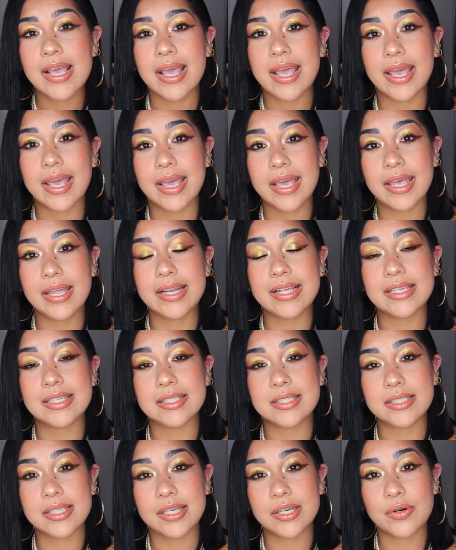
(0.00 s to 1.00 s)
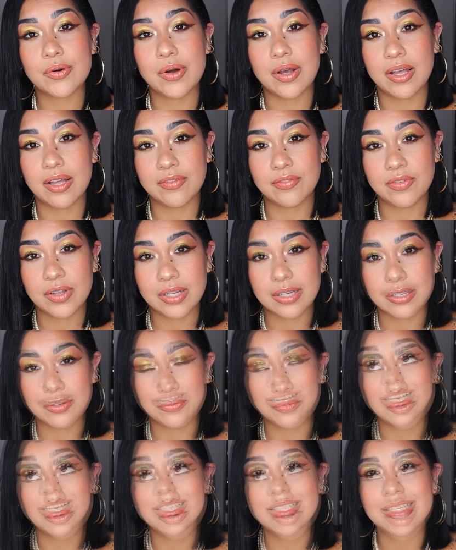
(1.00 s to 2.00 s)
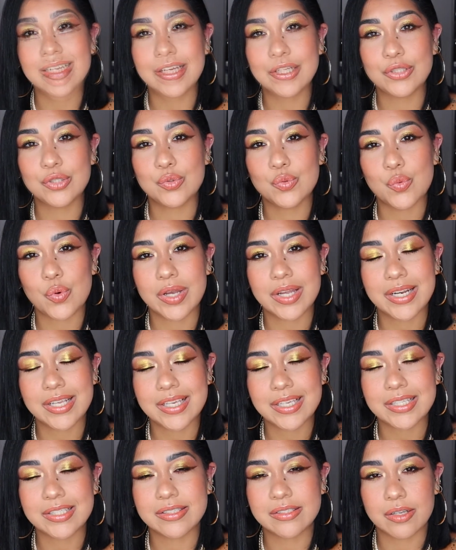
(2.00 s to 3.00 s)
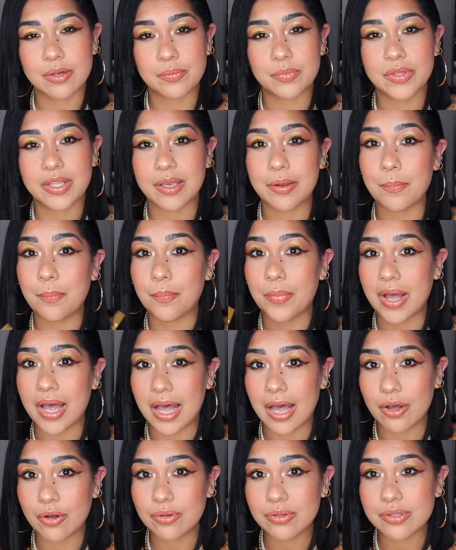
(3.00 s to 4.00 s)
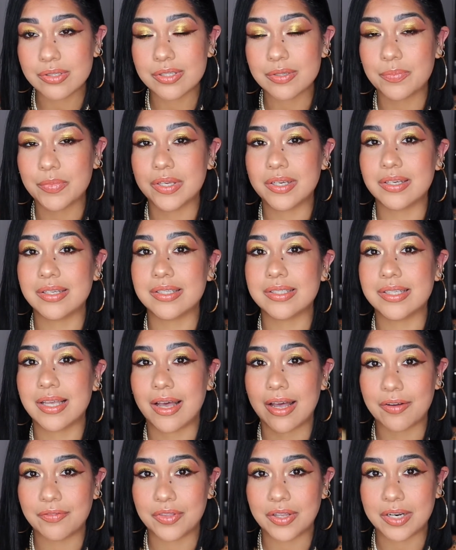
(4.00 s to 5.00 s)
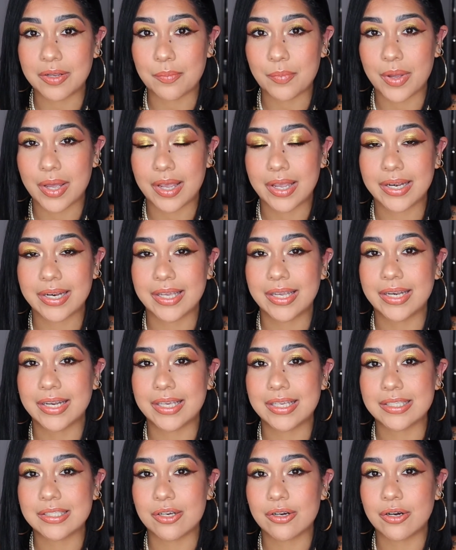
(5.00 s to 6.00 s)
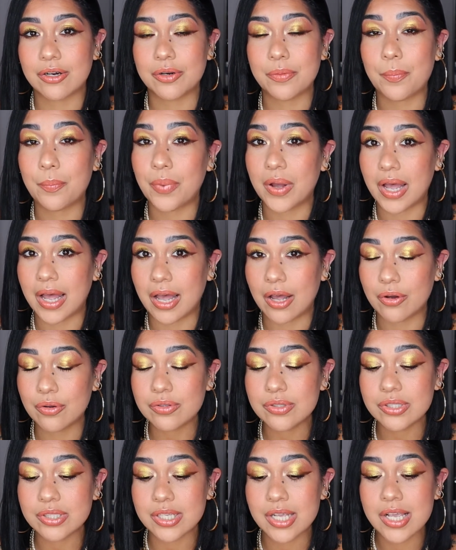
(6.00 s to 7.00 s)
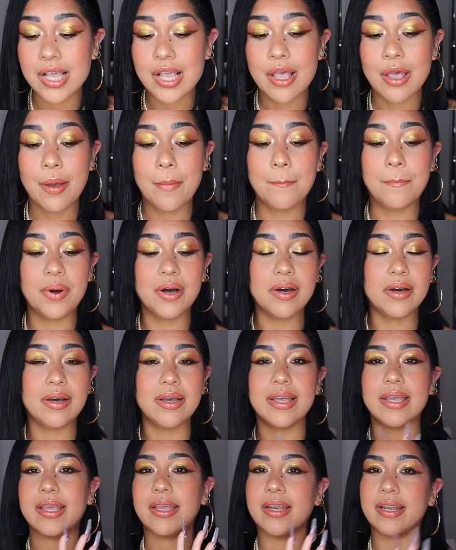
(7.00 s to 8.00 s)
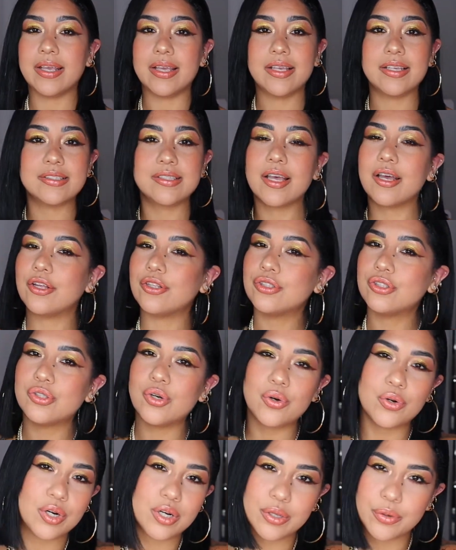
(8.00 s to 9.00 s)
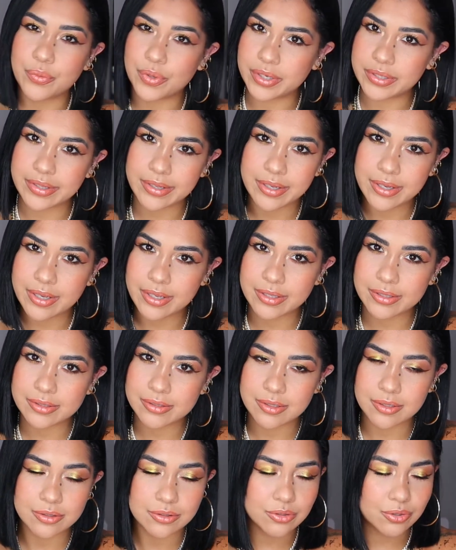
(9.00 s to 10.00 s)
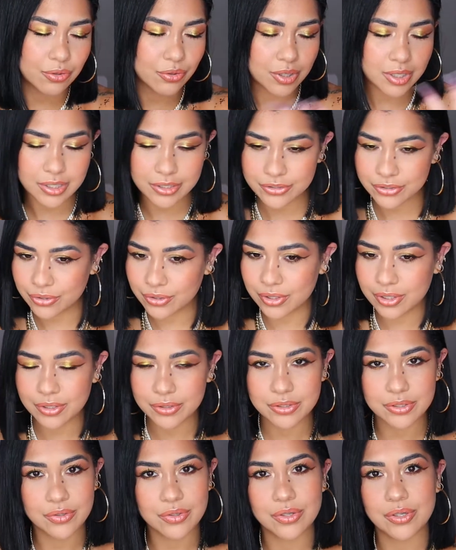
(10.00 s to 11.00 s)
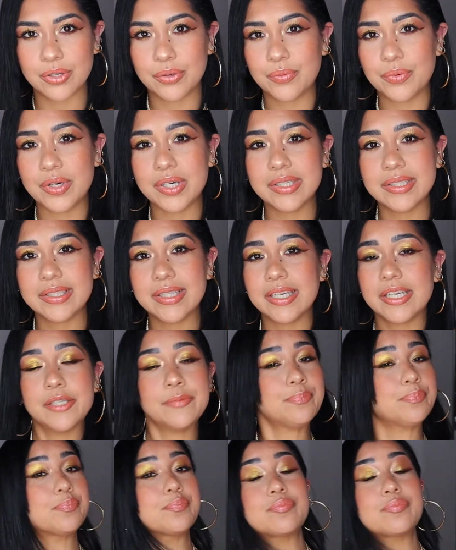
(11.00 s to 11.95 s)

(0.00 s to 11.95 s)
and it's still available. It is like 20 something pounds, because have that in mind, it is on pounds, but it is totally worth it, guys. Totally, totally, totally worth it.